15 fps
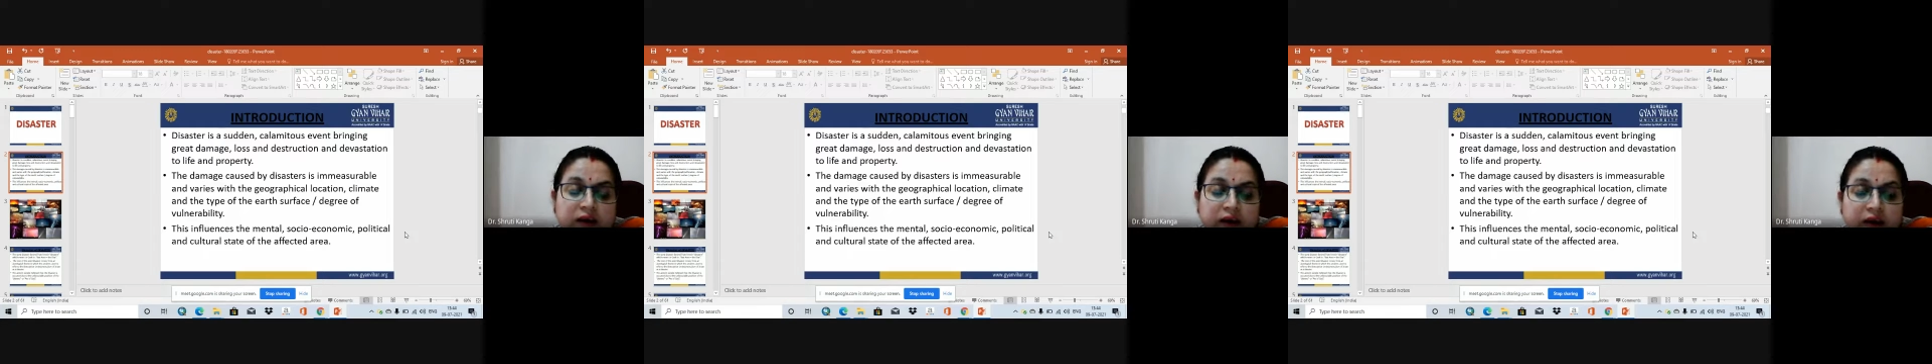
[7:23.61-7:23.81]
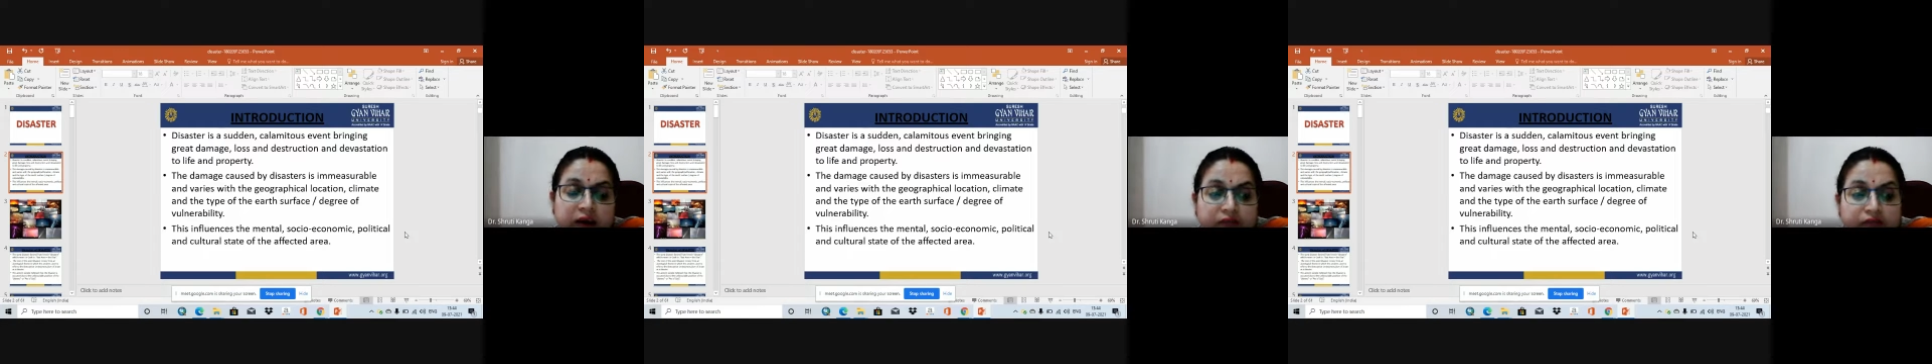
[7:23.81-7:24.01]

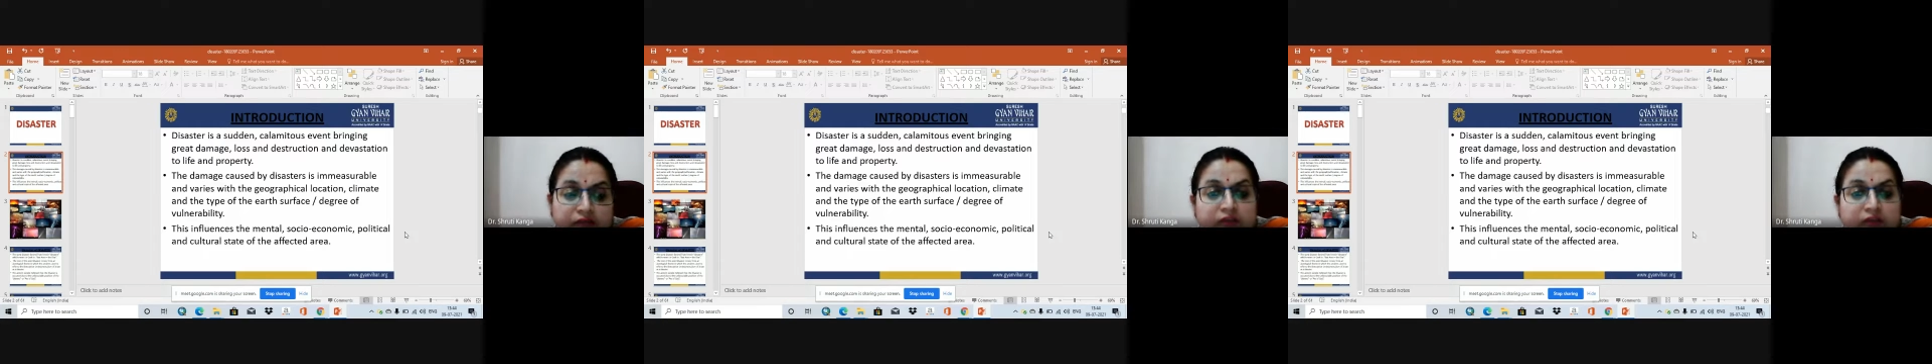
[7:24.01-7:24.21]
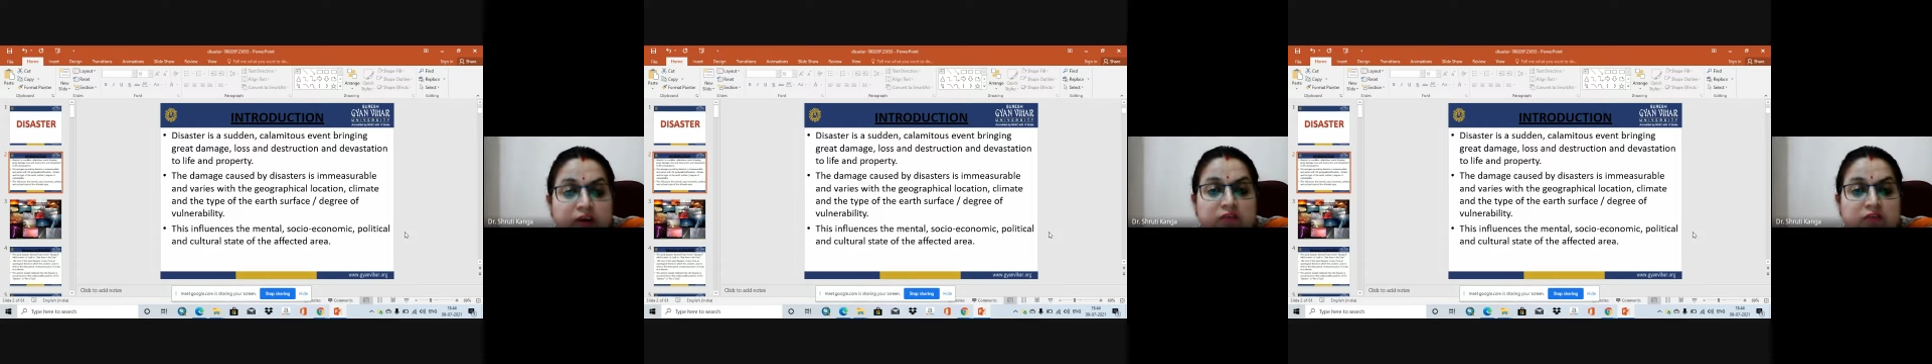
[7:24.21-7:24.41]

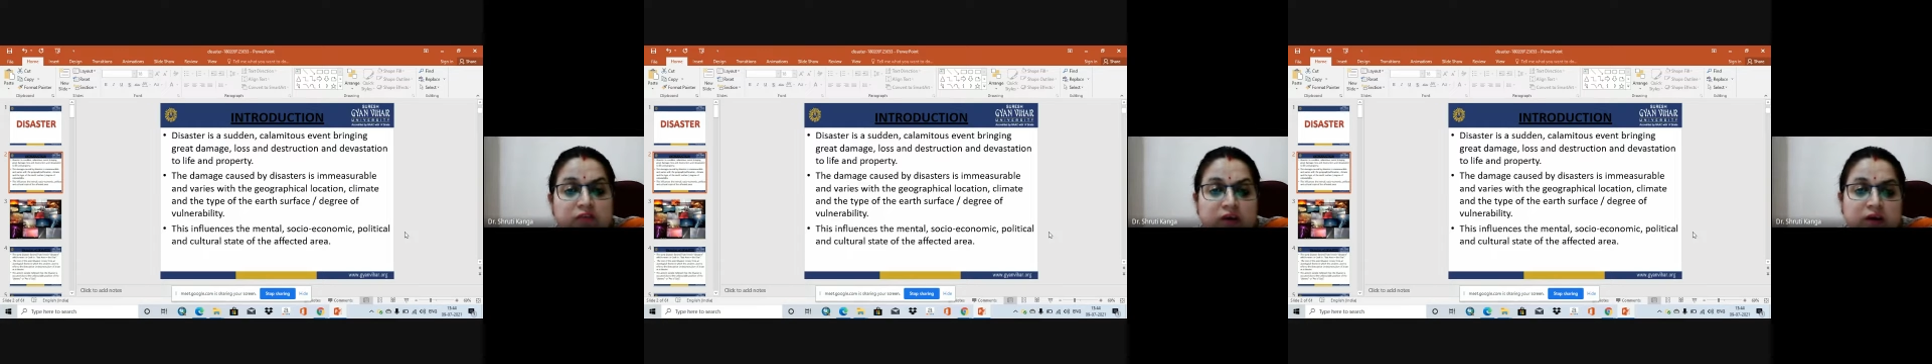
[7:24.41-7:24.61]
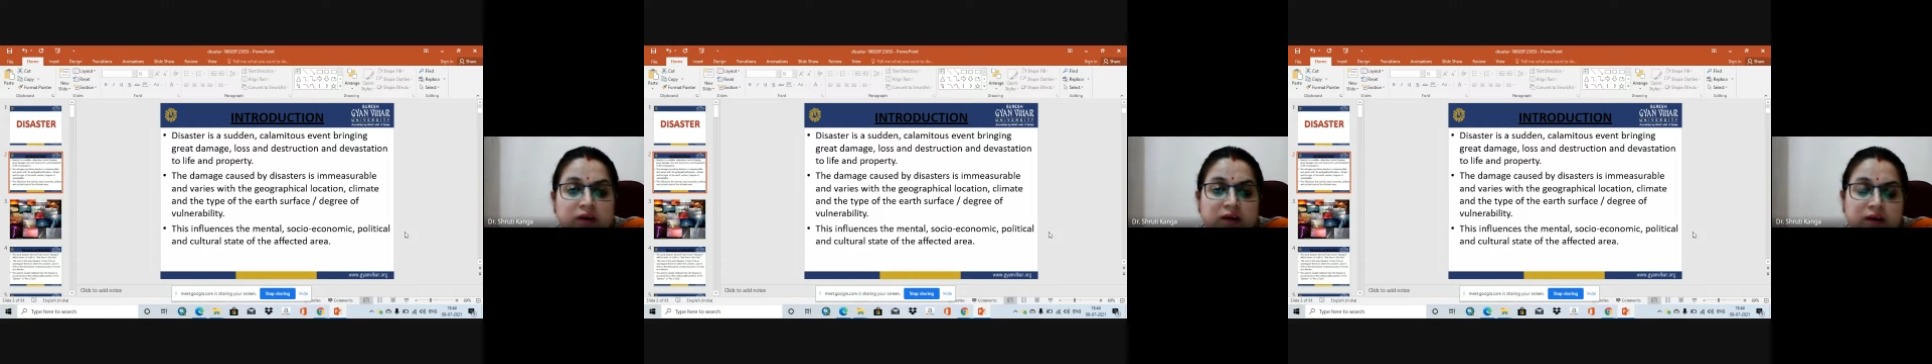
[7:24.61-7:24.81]

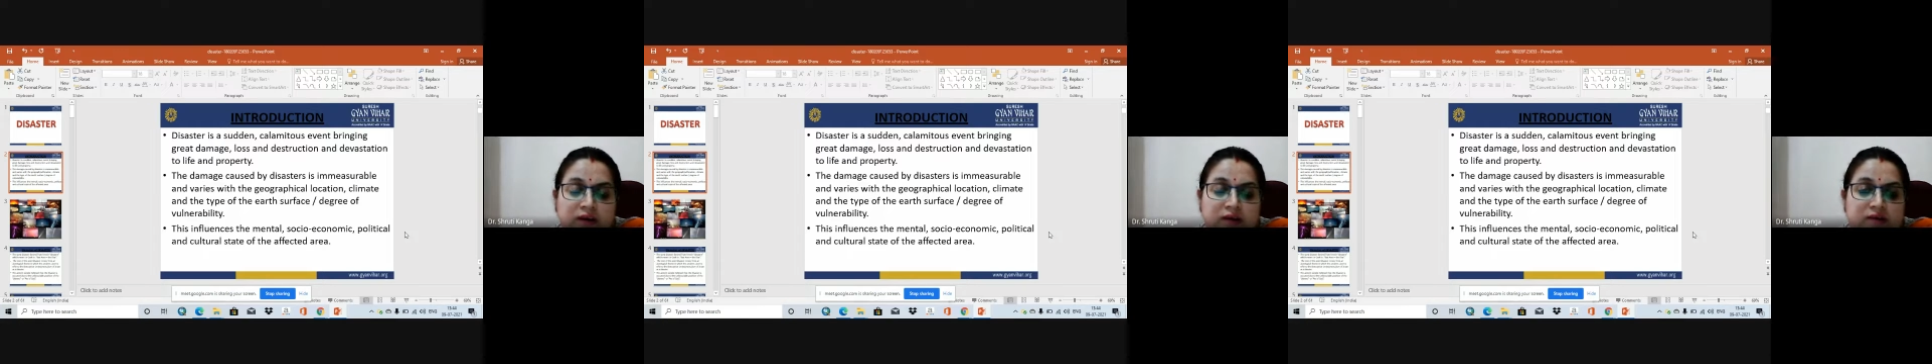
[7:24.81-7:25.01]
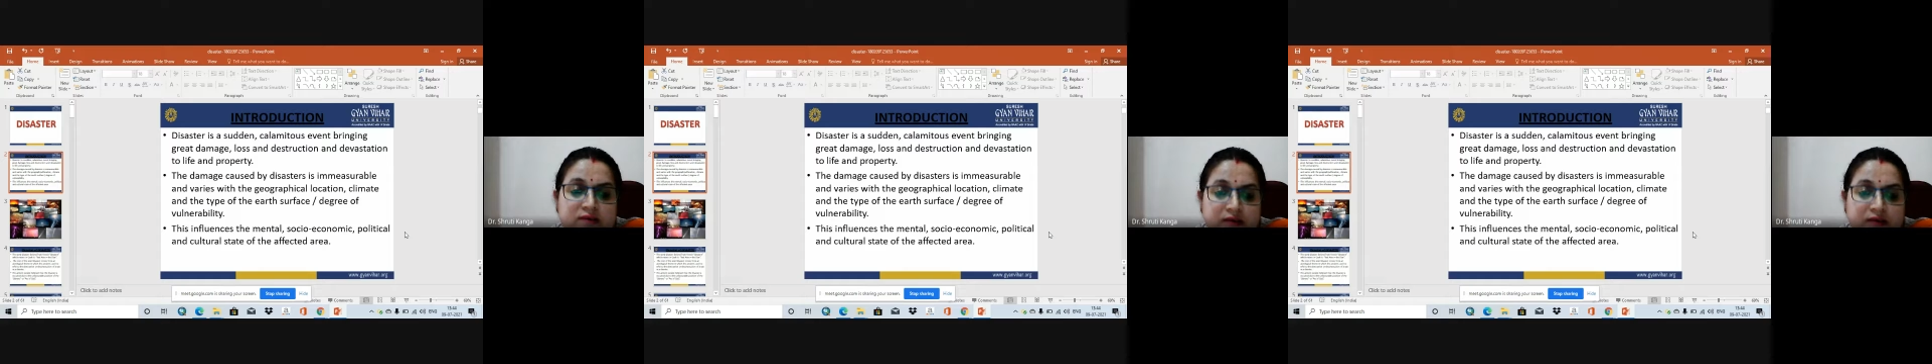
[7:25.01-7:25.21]
everywhere in
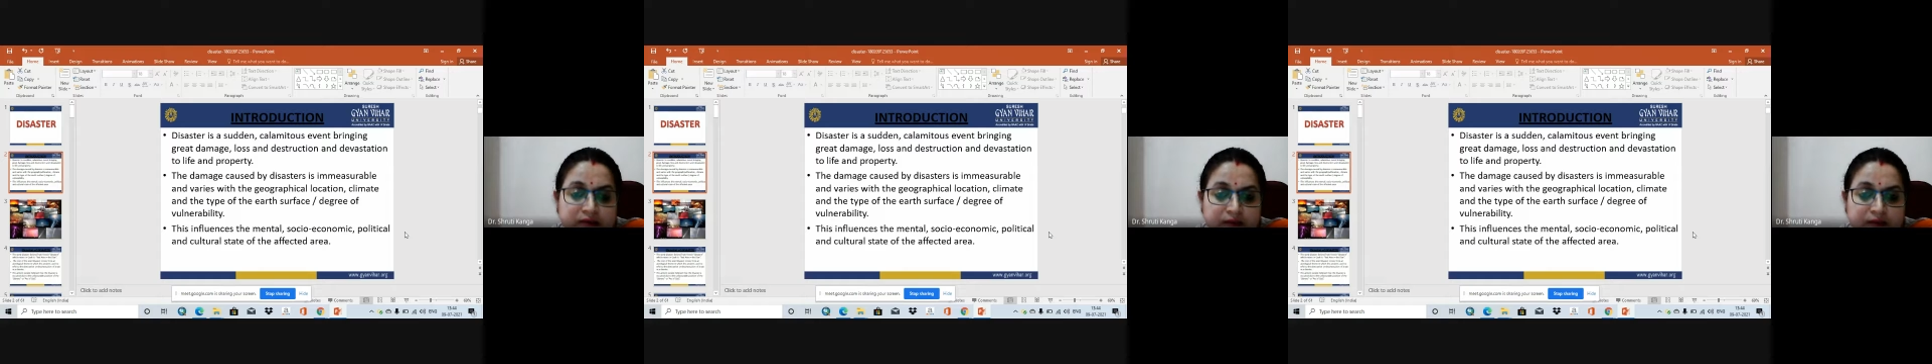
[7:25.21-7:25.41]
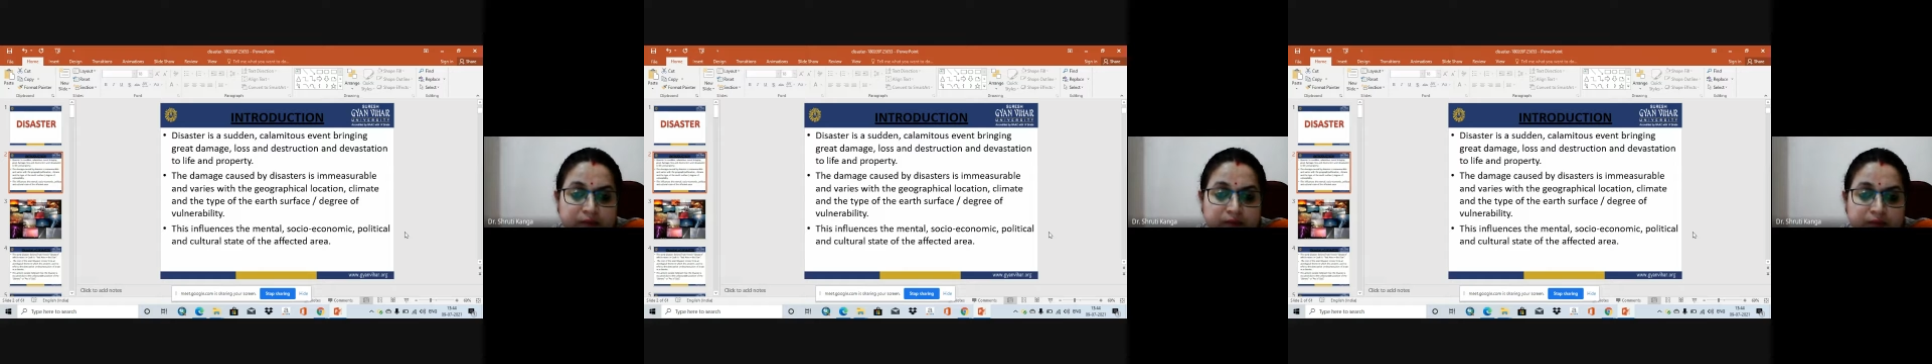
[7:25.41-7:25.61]
the city.